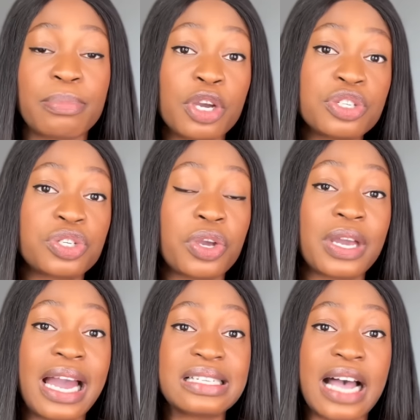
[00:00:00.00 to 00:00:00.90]
I'm going to show
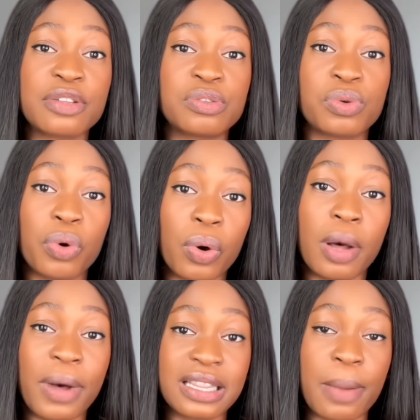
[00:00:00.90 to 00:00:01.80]
you guys how to go
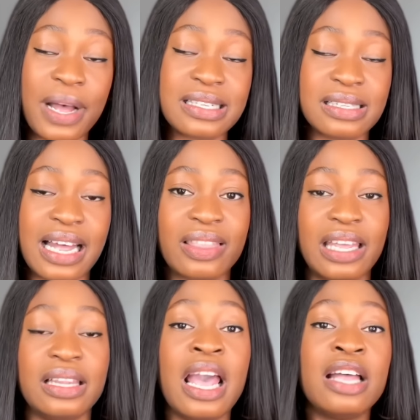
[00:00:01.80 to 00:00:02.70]
about that particular
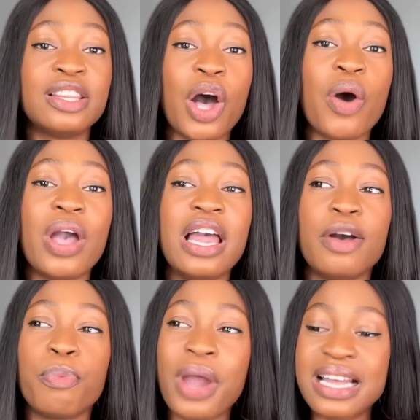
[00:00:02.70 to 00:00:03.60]
thing. Now,
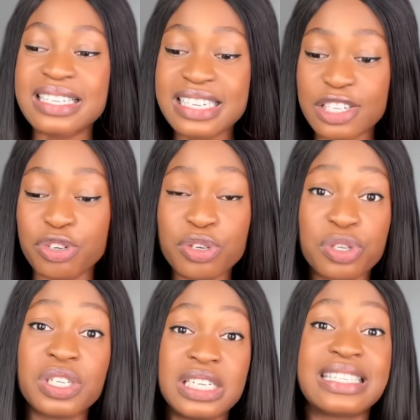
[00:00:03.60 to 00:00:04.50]
where
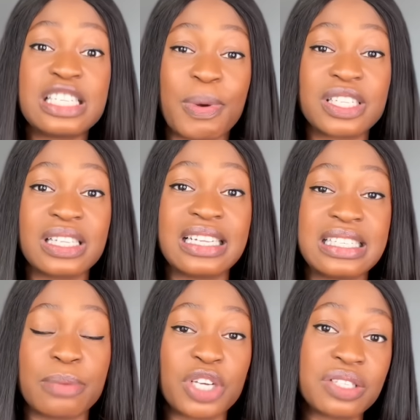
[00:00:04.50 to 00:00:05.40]
this particular
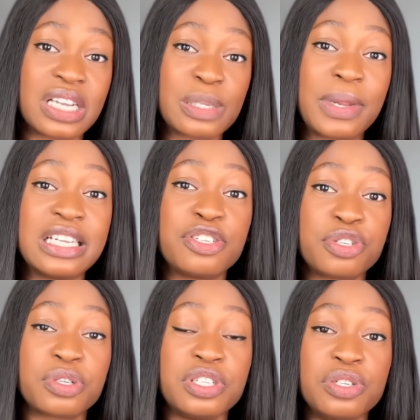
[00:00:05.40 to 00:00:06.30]
thing I'm trying to explain is
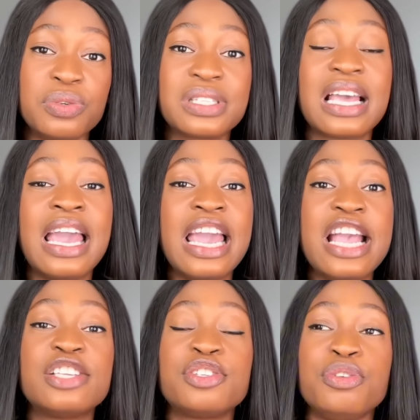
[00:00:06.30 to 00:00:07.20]
usually used,
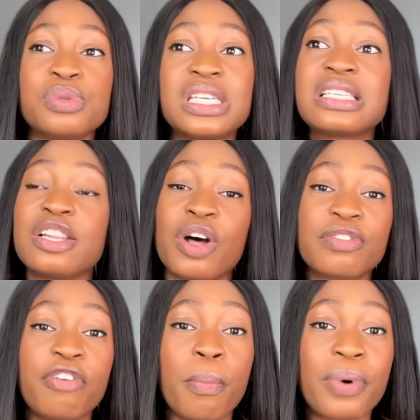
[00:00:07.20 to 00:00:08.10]
you see it a
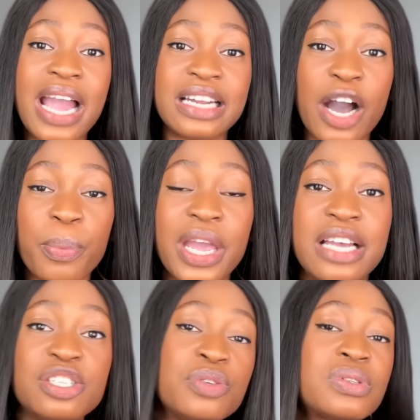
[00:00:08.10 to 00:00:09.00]
lot for bridal
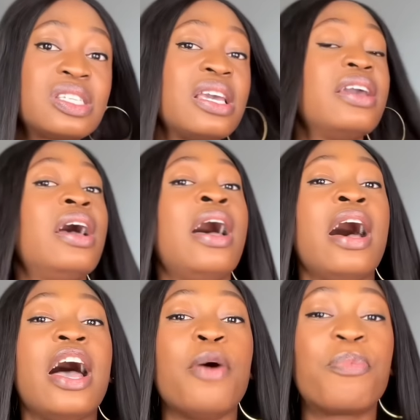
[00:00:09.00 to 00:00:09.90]
wears. You see
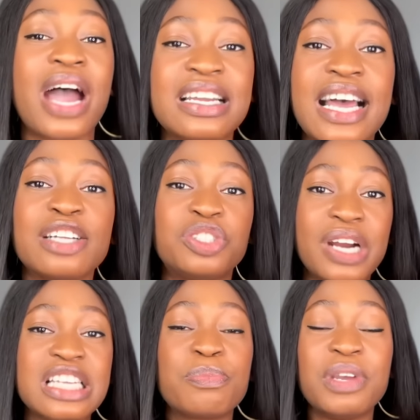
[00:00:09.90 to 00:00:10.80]
a bridal
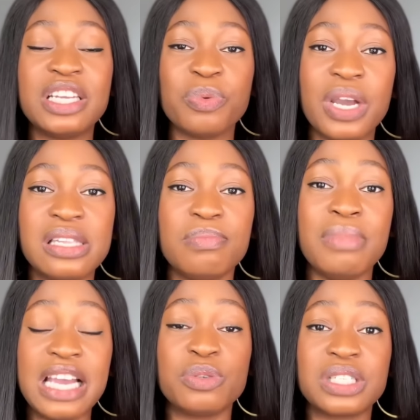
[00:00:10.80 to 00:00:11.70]
dress being
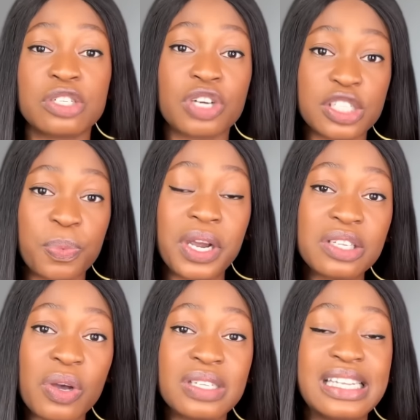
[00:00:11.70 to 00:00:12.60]
made with a
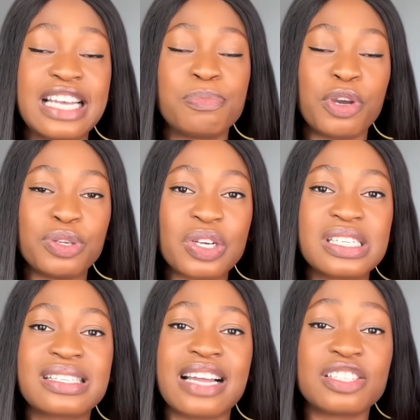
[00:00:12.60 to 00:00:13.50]
transparent corset, but you
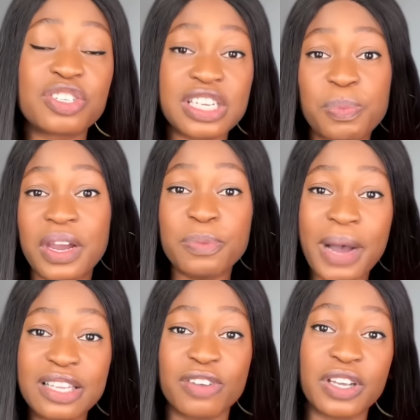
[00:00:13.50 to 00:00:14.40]
notice that the transparent
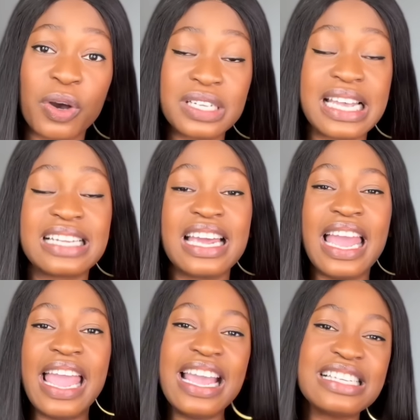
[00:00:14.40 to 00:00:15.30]
part of the corset
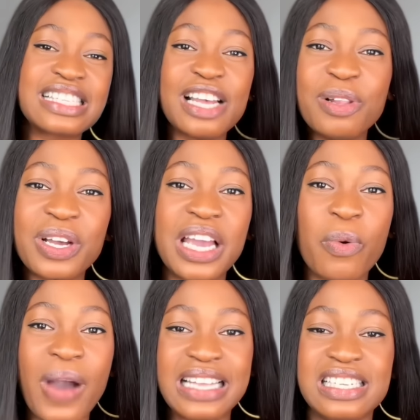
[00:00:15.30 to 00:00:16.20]
is still
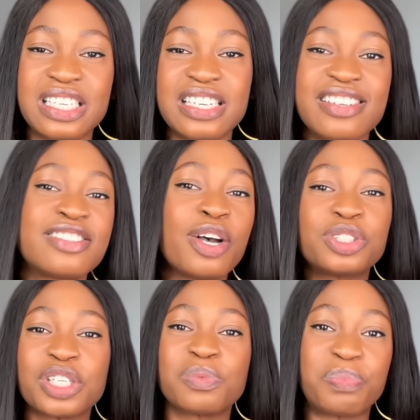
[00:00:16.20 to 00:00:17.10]
looking whitish. It's
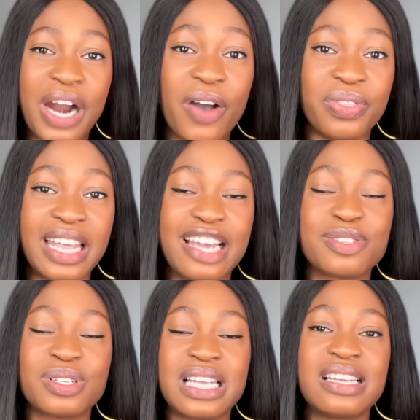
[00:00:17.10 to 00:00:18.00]
not just brown there.
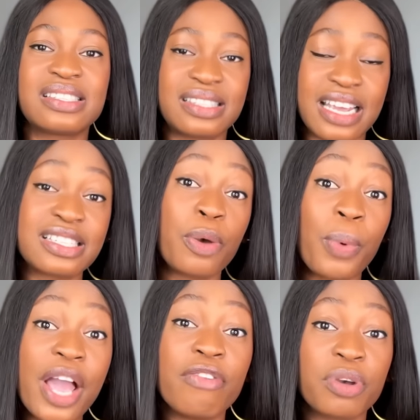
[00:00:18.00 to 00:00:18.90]
So there's a
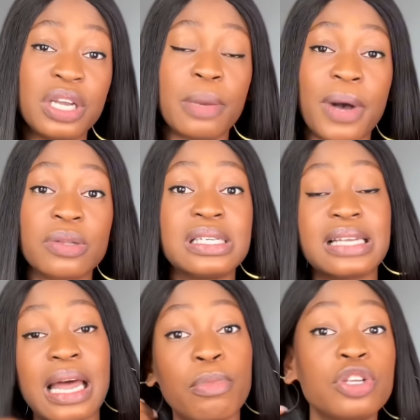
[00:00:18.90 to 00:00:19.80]
way of going about
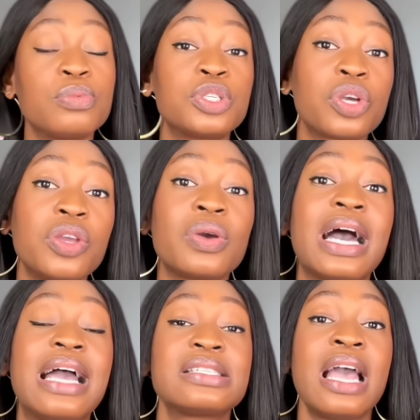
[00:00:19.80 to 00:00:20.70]
it, and I'm going to be showing you
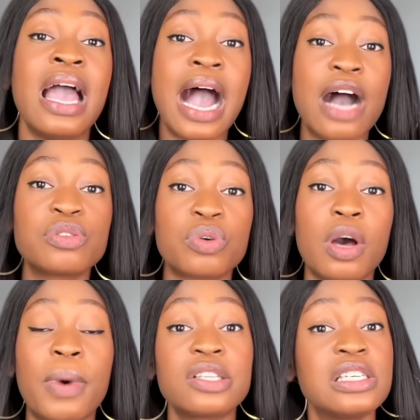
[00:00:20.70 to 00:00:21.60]
guys how to go
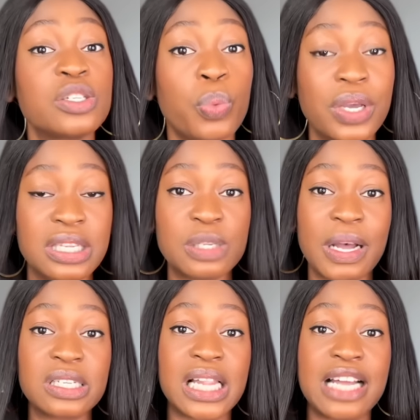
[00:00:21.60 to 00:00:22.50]
about it with this
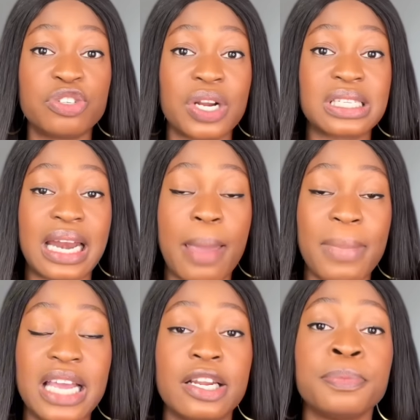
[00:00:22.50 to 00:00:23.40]
particular dress that I
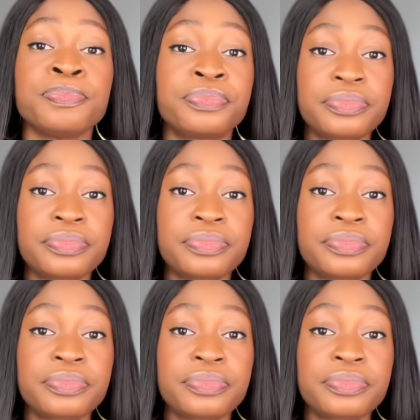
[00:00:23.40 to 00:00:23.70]
made.